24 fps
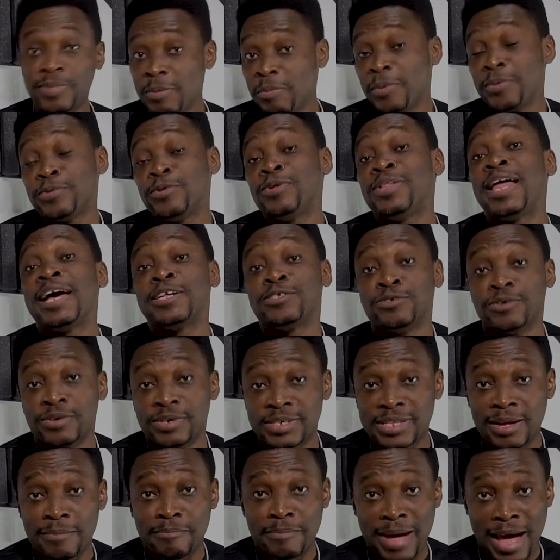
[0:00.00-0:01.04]
people don't like
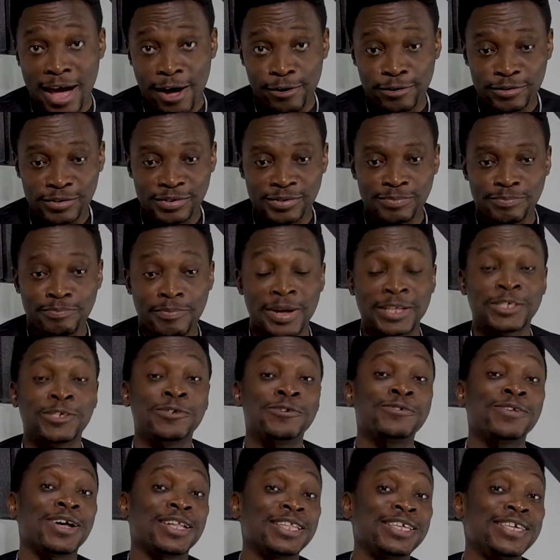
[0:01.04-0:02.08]
talking about,
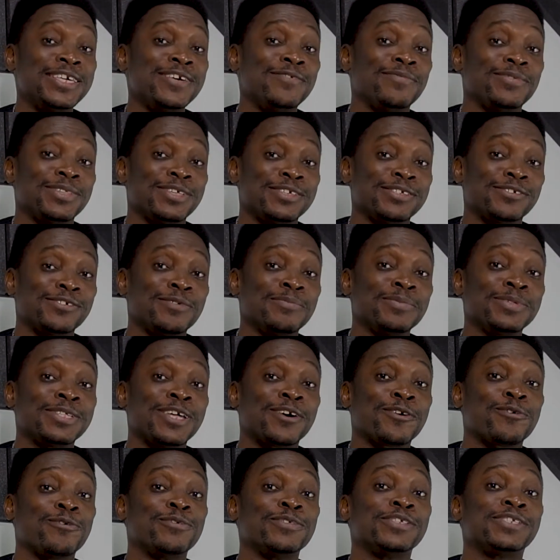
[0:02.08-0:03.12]
particularly if it is something
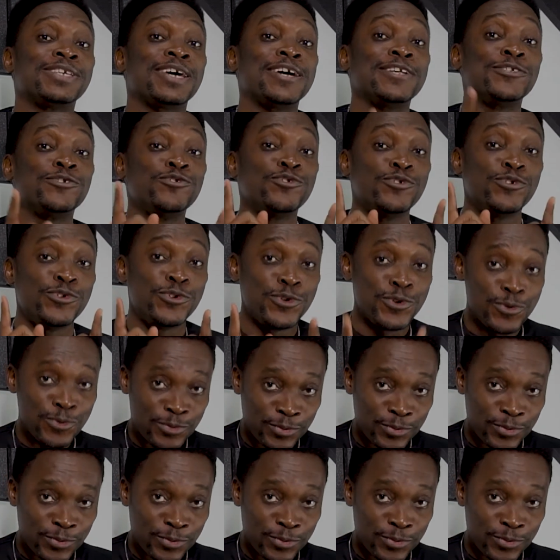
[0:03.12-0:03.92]
that concerns you.